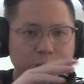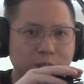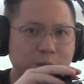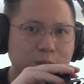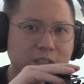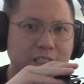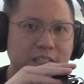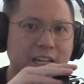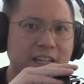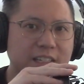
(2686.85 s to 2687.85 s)
We will see
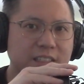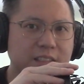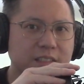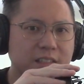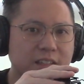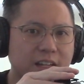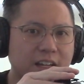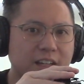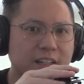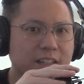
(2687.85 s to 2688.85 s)
you guys
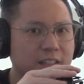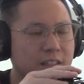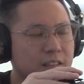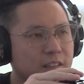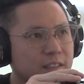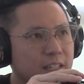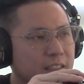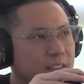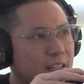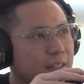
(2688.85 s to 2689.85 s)

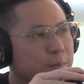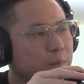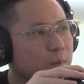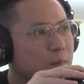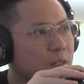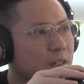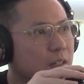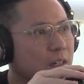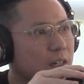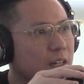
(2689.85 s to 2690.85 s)
next time.
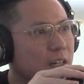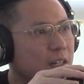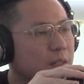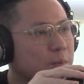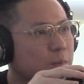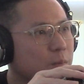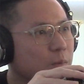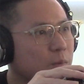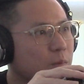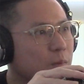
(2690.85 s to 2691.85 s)

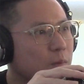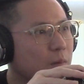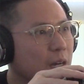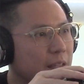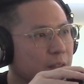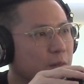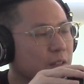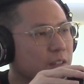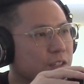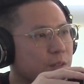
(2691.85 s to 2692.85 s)
I
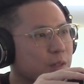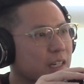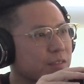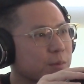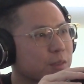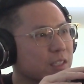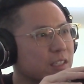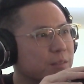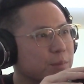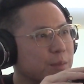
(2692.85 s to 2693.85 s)
think this year we're gonna have some
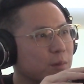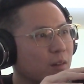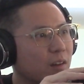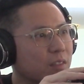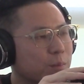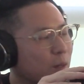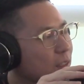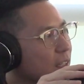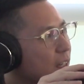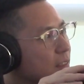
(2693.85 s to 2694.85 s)
good people on the
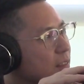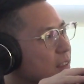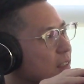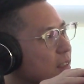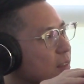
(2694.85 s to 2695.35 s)
podcast.